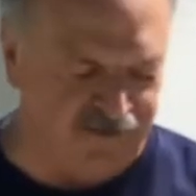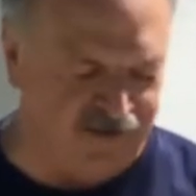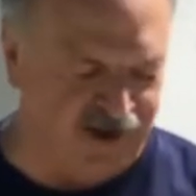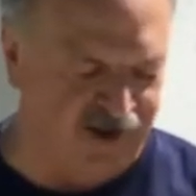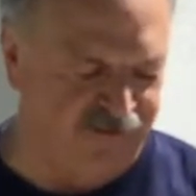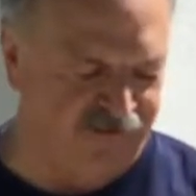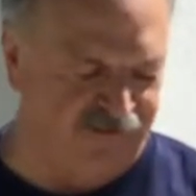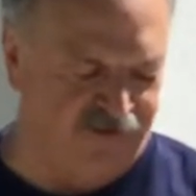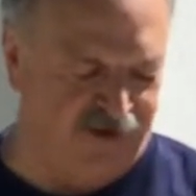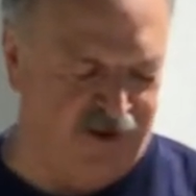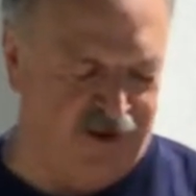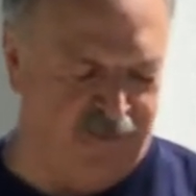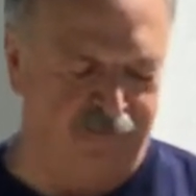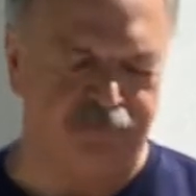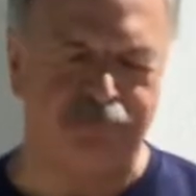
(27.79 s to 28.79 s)
come
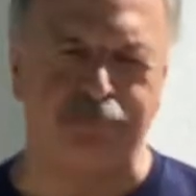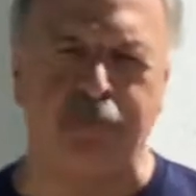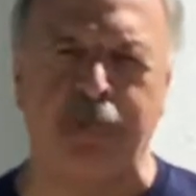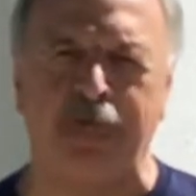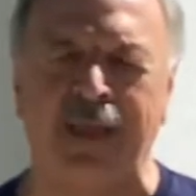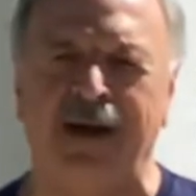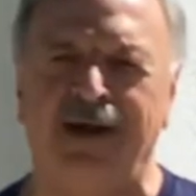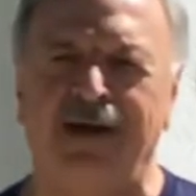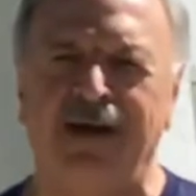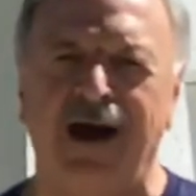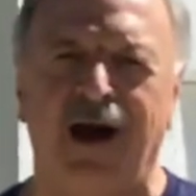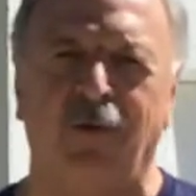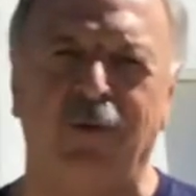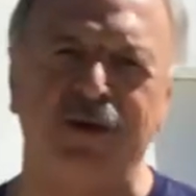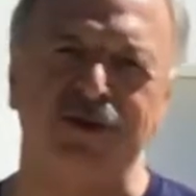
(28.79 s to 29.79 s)
from. I
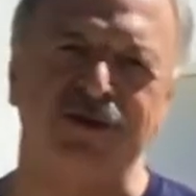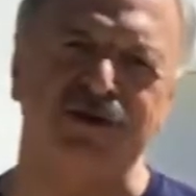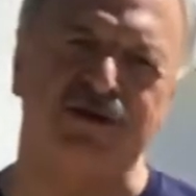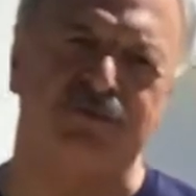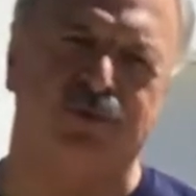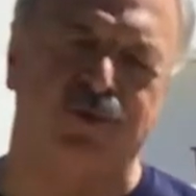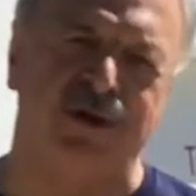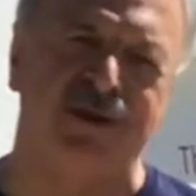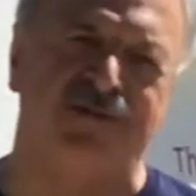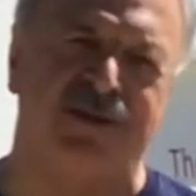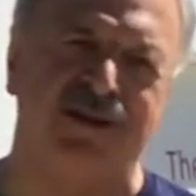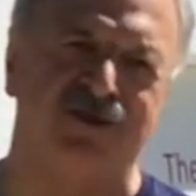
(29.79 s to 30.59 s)
want to just briefly